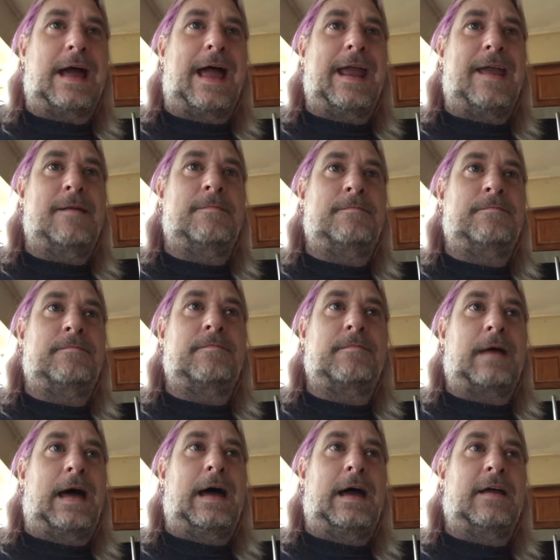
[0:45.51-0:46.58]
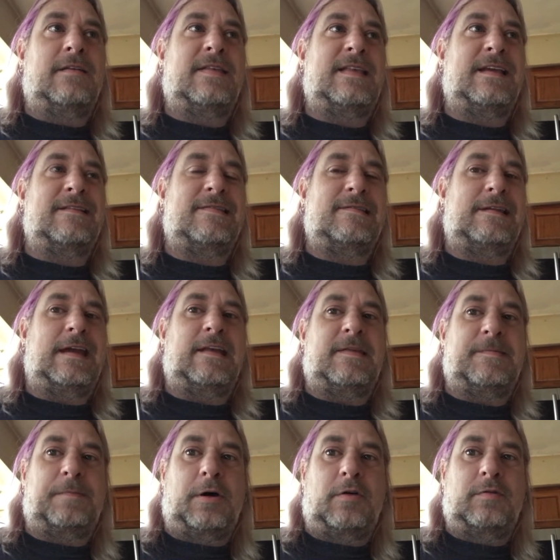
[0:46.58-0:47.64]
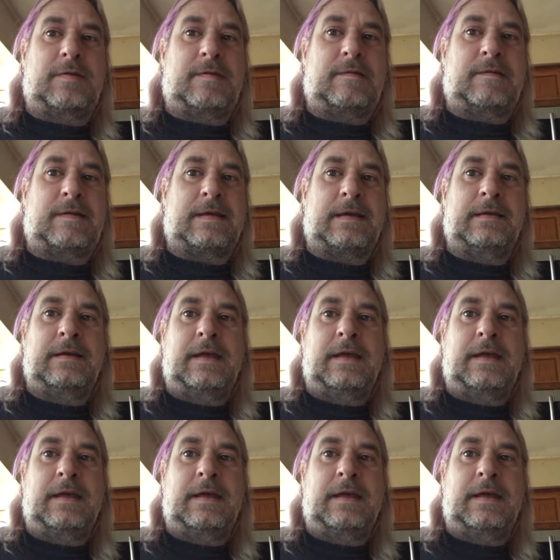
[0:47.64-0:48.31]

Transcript: I am 6 days post